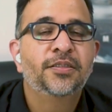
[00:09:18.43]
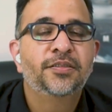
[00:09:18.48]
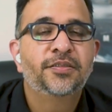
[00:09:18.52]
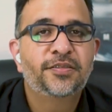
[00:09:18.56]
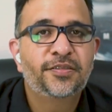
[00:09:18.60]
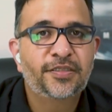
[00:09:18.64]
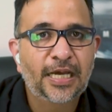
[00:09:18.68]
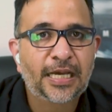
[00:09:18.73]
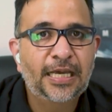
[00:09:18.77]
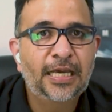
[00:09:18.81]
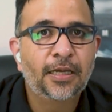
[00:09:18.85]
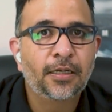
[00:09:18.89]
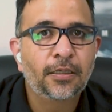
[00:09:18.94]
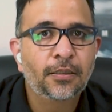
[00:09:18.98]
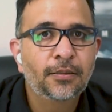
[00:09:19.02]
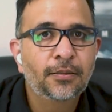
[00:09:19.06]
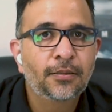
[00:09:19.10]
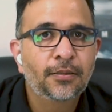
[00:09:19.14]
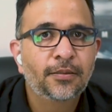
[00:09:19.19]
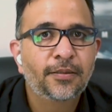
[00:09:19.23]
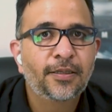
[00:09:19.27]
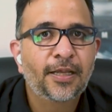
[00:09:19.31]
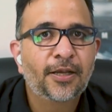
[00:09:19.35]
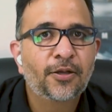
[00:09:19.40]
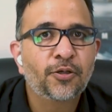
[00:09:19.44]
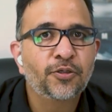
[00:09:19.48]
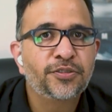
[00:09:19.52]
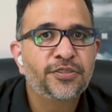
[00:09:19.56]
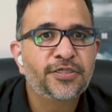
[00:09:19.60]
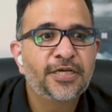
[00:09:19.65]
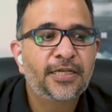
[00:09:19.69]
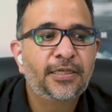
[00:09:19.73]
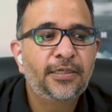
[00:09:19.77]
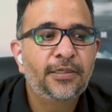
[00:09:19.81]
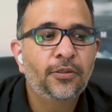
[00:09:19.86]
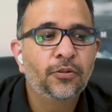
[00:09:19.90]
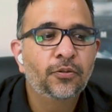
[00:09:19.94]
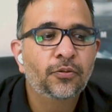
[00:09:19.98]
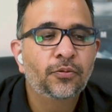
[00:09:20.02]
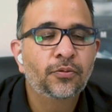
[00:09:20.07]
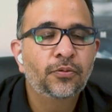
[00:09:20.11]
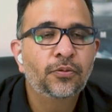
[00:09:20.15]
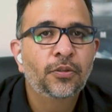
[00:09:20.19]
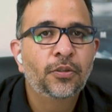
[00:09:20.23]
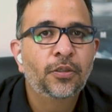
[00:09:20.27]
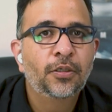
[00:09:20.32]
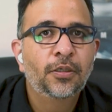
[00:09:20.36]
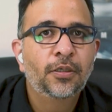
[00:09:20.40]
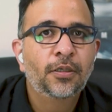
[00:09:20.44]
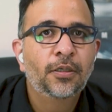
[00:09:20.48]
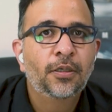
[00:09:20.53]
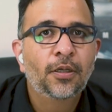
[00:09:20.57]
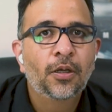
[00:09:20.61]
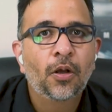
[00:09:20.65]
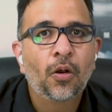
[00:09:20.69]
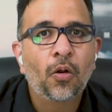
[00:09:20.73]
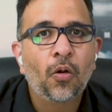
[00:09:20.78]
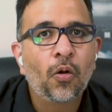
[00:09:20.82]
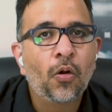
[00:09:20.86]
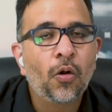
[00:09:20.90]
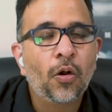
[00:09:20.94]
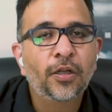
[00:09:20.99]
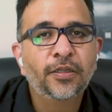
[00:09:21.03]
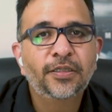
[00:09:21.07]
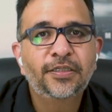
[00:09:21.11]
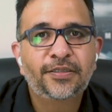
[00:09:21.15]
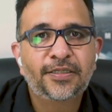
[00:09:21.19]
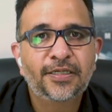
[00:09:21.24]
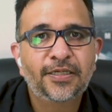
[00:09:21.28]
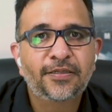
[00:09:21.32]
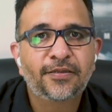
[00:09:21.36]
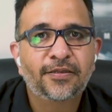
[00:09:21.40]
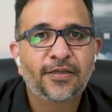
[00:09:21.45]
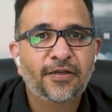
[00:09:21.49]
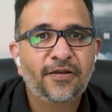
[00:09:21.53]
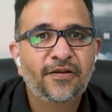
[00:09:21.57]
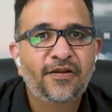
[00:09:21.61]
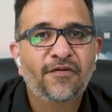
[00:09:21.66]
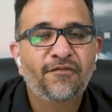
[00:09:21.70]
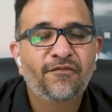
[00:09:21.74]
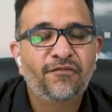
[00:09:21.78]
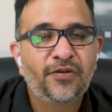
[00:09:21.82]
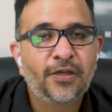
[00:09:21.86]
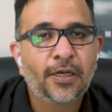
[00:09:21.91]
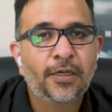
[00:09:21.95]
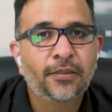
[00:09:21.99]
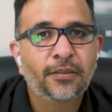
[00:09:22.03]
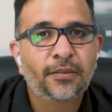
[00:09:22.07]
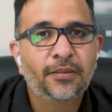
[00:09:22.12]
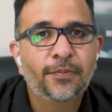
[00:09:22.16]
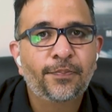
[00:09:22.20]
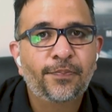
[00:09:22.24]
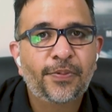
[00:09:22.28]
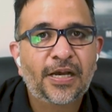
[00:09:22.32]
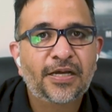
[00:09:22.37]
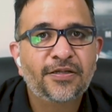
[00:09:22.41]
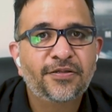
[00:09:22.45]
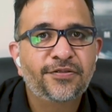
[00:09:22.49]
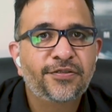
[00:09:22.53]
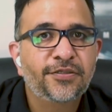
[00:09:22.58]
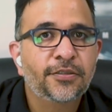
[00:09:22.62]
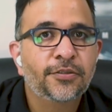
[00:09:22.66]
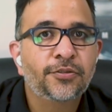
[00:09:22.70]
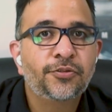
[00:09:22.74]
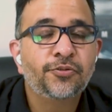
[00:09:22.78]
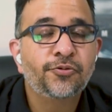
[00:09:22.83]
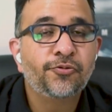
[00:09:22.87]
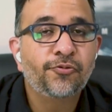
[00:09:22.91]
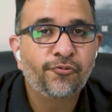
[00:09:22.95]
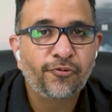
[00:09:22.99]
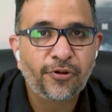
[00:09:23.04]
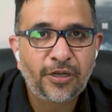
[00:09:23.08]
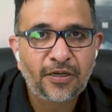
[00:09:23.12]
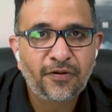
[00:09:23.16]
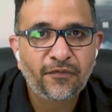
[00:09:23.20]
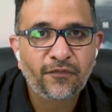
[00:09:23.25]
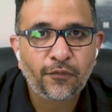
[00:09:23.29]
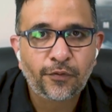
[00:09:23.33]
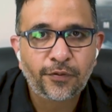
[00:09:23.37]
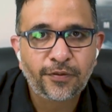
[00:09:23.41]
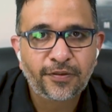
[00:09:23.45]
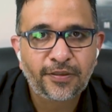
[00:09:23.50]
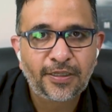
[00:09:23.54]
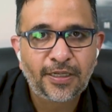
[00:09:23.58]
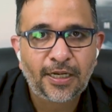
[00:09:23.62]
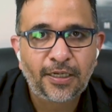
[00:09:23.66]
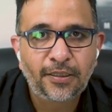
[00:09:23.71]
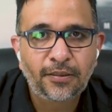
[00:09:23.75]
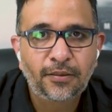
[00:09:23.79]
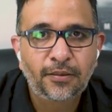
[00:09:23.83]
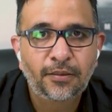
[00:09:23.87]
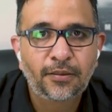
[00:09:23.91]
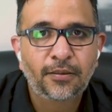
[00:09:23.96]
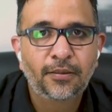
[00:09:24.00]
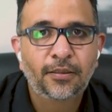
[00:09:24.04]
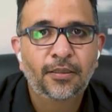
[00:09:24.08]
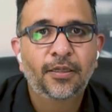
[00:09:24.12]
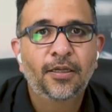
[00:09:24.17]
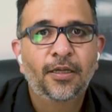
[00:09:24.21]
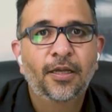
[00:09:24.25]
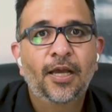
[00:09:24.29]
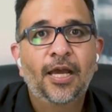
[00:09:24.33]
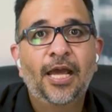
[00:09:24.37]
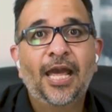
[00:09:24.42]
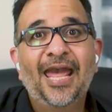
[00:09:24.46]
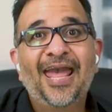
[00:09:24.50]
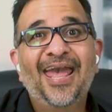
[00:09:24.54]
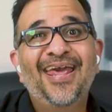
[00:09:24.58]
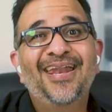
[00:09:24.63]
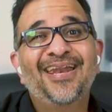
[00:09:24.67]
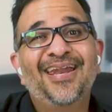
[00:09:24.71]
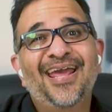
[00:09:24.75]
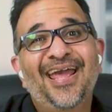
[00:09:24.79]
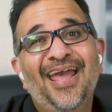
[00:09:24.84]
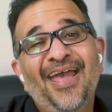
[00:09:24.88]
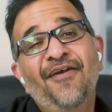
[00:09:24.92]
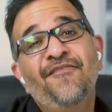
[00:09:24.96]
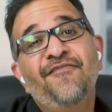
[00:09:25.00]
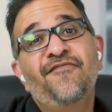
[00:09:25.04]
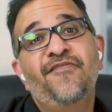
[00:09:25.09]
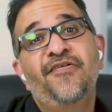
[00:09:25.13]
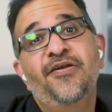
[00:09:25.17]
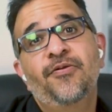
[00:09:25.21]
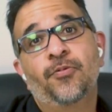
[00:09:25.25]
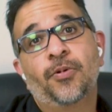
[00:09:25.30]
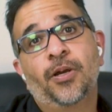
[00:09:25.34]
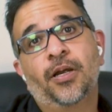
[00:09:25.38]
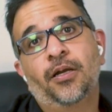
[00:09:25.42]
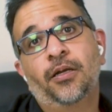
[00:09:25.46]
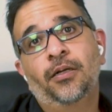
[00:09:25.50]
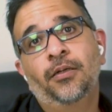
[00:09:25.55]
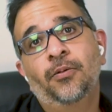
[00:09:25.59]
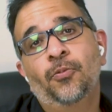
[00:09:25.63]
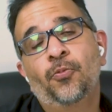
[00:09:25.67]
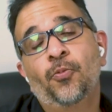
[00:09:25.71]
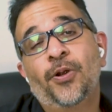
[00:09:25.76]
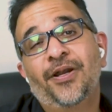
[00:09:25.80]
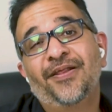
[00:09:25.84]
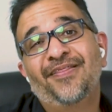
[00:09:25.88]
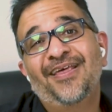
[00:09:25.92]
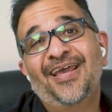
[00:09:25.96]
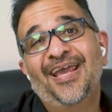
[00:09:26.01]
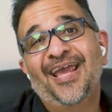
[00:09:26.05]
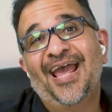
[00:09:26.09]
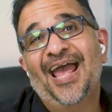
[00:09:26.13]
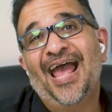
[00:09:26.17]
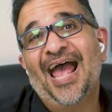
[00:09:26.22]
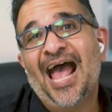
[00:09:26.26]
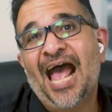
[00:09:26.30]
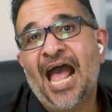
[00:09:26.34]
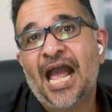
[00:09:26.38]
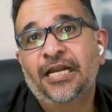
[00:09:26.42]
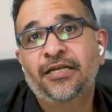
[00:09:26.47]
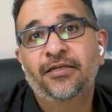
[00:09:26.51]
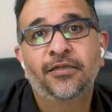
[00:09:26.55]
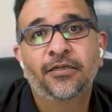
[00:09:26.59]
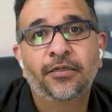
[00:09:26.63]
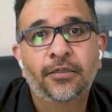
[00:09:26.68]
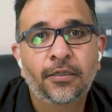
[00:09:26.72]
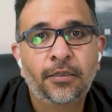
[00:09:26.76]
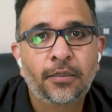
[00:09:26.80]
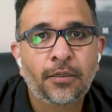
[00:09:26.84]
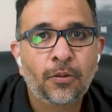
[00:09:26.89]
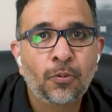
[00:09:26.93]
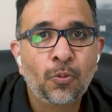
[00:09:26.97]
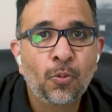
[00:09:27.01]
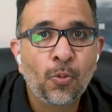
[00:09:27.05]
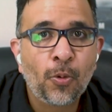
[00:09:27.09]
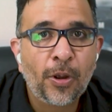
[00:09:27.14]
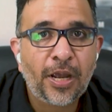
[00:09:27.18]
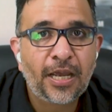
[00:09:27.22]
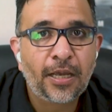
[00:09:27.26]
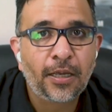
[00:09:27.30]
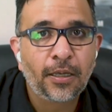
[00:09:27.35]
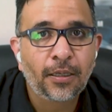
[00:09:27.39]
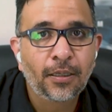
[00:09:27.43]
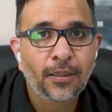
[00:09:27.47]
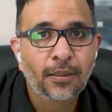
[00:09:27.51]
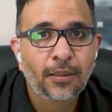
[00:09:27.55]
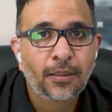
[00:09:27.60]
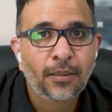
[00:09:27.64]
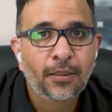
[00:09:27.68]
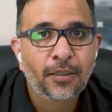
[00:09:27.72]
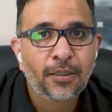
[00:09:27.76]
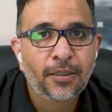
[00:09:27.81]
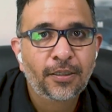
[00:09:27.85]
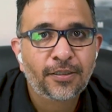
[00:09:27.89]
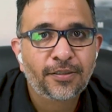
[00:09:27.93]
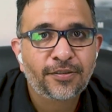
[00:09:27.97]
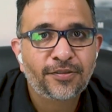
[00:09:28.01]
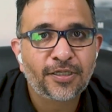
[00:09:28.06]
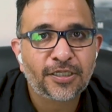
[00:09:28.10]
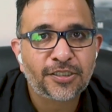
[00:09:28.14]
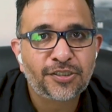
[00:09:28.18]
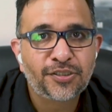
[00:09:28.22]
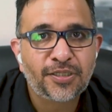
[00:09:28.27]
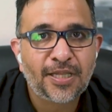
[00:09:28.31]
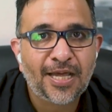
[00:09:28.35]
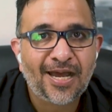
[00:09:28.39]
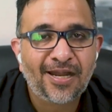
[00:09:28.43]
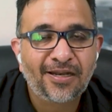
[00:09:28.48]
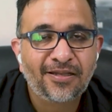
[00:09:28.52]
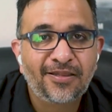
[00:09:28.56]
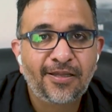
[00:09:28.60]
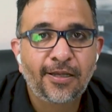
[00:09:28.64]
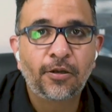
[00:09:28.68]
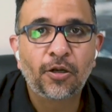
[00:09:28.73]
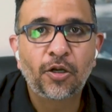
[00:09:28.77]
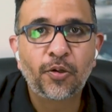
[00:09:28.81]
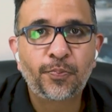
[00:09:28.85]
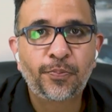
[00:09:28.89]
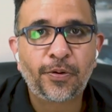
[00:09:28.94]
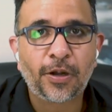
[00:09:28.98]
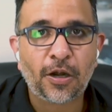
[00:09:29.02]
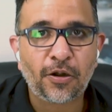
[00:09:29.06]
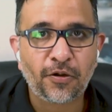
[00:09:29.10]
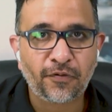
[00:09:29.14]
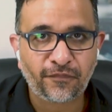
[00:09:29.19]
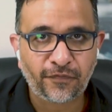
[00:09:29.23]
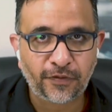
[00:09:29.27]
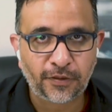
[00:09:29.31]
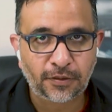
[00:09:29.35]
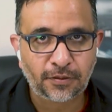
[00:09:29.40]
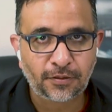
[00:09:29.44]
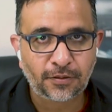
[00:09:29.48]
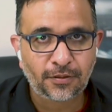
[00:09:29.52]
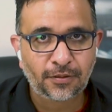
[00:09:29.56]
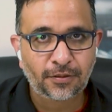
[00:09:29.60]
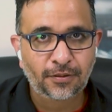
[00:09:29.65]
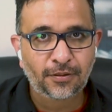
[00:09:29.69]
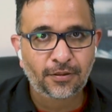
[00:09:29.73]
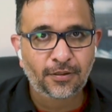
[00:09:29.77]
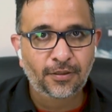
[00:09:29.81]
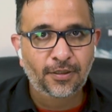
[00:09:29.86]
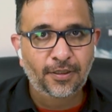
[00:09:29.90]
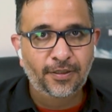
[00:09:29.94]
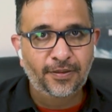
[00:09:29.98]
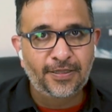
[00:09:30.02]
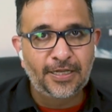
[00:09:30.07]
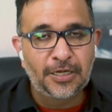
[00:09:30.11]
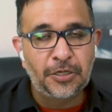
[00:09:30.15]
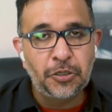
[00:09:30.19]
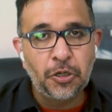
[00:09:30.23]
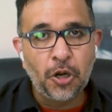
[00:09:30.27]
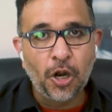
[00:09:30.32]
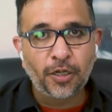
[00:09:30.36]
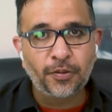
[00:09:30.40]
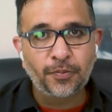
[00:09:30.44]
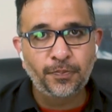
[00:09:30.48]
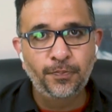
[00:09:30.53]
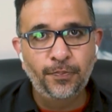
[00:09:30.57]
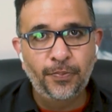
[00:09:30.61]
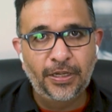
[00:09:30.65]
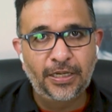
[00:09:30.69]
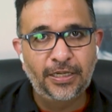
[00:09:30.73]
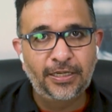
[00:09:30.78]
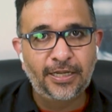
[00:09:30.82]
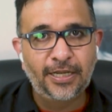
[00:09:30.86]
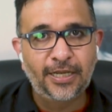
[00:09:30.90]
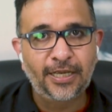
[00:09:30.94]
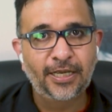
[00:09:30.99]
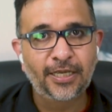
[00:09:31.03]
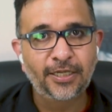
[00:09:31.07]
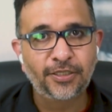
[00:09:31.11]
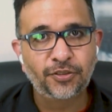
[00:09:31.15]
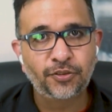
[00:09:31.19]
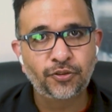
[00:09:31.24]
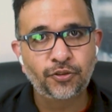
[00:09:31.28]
Second, they could tell you all the things that they've done in the past year to reinforce that. And everywhere where they acted in a way such that they're not proud of it. They're not building